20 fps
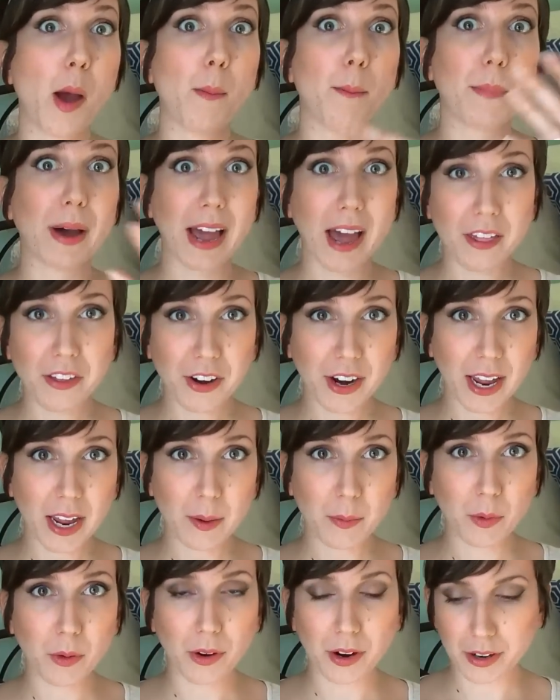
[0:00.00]
my other
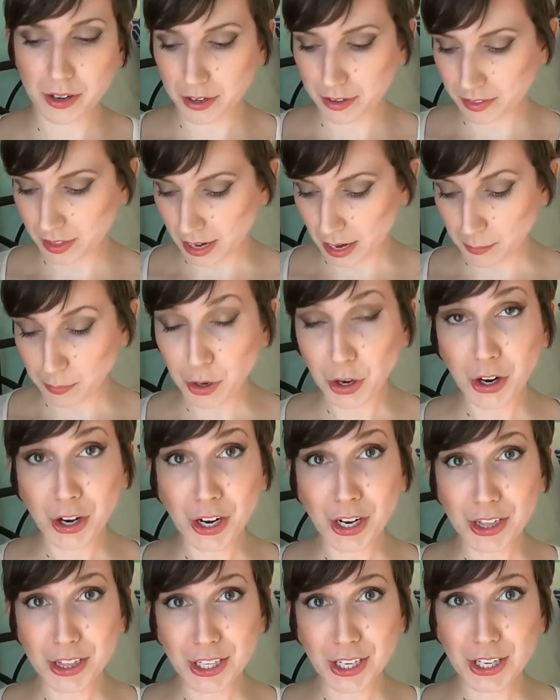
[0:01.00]
camcorder that I'm
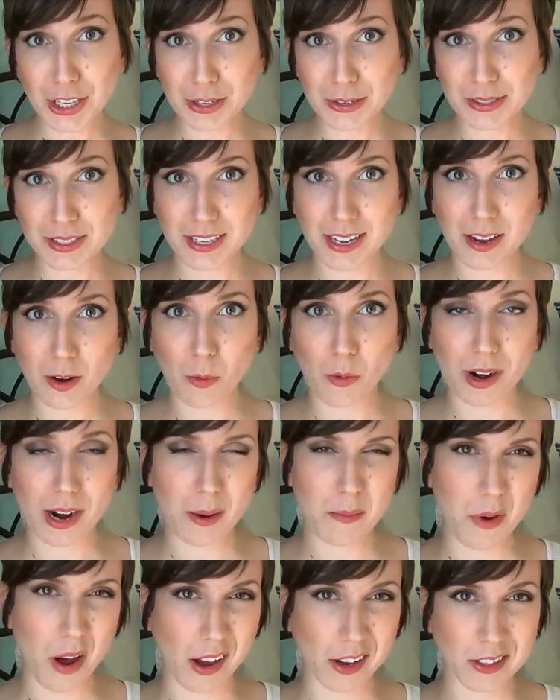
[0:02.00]
currently using when
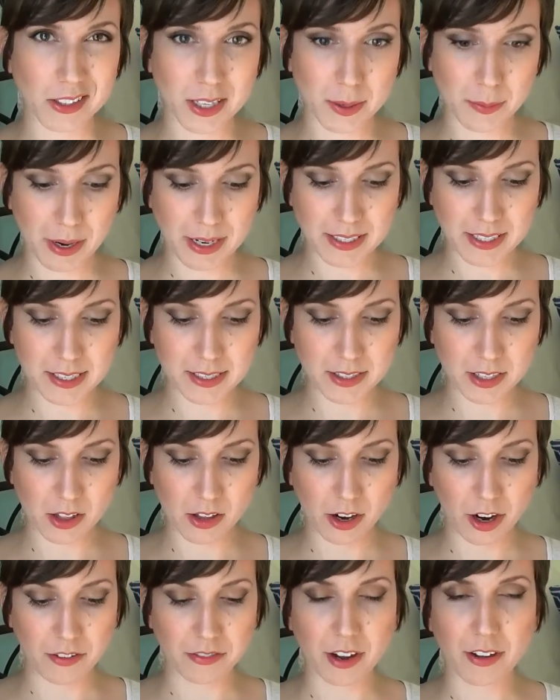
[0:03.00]
I'm not using my
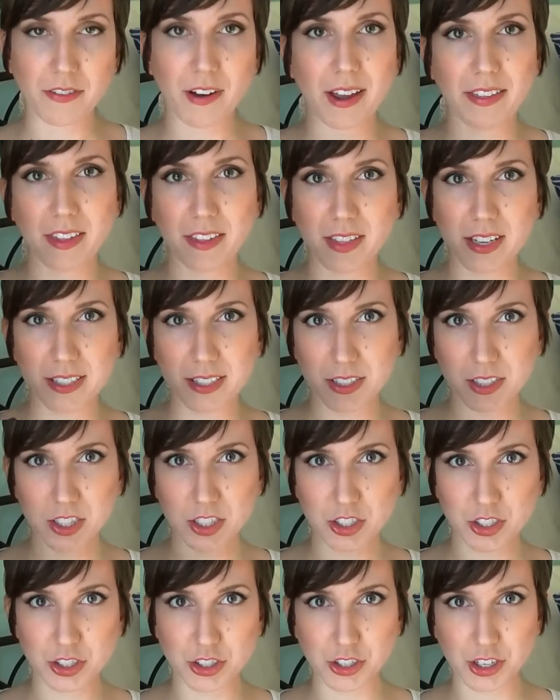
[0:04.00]
DSLR if I find that this
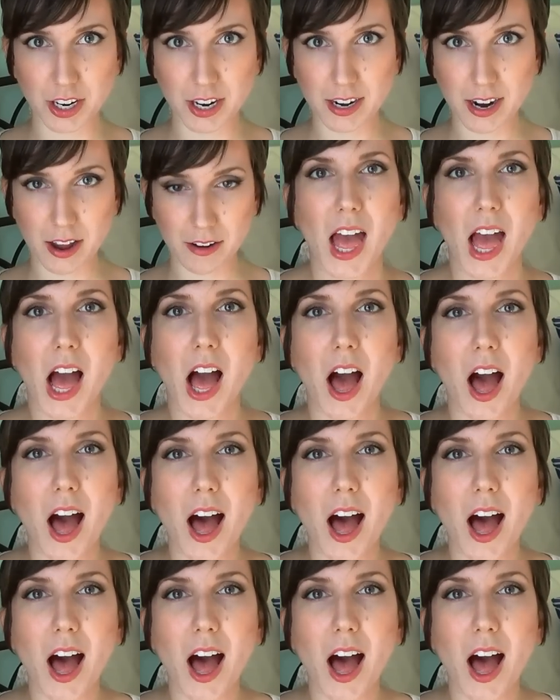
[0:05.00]
isn't sturdy enough.